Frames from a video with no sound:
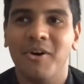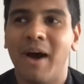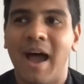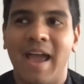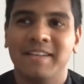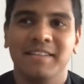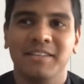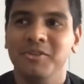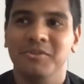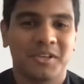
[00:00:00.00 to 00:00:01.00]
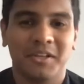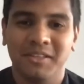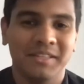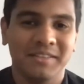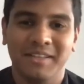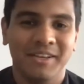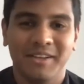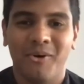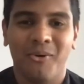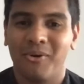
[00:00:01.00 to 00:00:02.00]
had to use
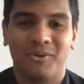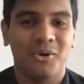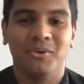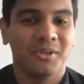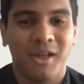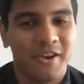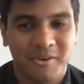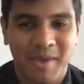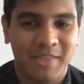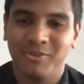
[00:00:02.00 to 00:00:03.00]
Cleanly or go to a laundromat.